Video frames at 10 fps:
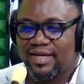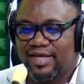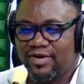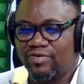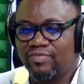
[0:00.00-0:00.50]

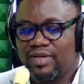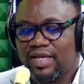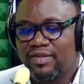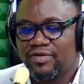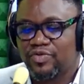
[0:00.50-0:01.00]
You know,
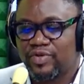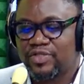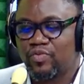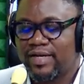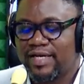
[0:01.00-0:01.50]
there was a
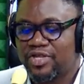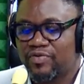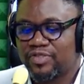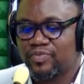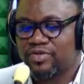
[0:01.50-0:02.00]
reason why
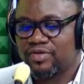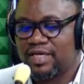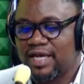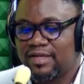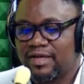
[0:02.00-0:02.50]
Nigeria switched to
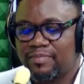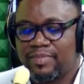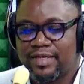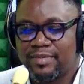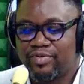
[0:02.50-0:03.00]

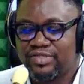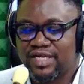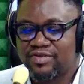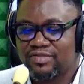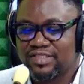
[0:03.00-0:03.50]
the
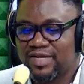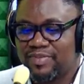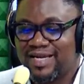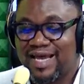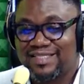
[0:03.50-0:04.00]
presidential system in
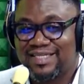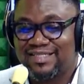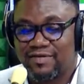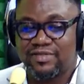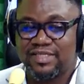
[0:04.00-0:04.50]

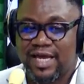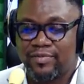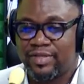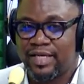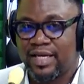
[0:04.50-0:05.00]
1979
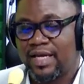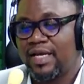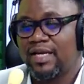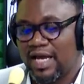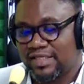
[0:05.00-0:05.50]
with a
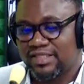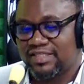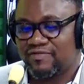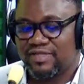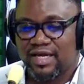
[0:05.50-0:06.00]

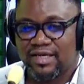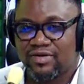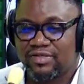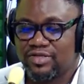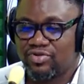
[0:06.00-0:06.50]
1979
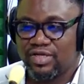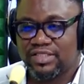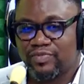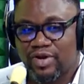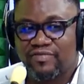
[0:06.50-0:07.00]
constitution.
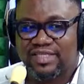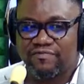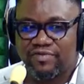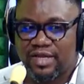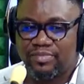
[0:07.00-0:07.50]
We don't have time
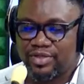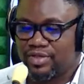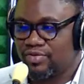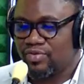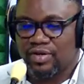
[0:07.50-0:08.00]
for that, but you
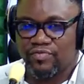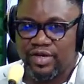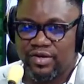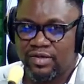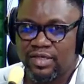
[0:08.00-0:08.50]
can Google it,
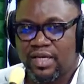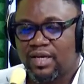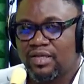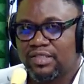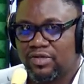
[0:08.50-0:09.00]
read on,
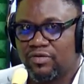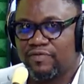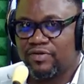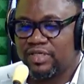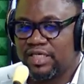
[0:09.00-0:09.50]
there's a lot of
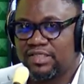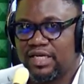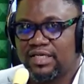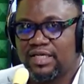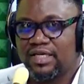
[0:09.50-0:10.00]
it on the
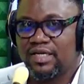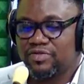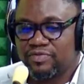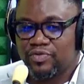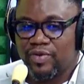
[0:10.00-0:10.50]
internet. There's a
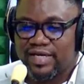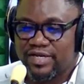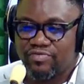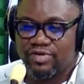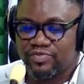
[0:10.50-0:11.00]
reason why
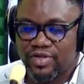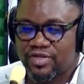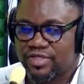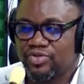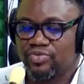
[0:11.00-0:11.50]
Nigeria
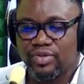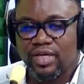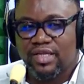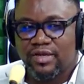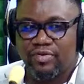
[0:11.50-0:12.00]
switched to
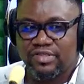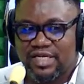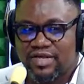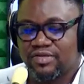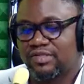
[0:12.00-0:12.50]
the
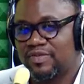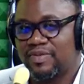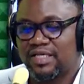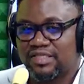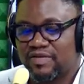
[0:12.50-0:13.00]
presidential system in
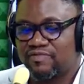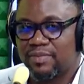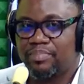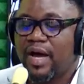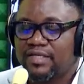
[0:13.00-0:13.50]

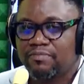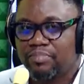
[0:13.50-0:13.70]
1979.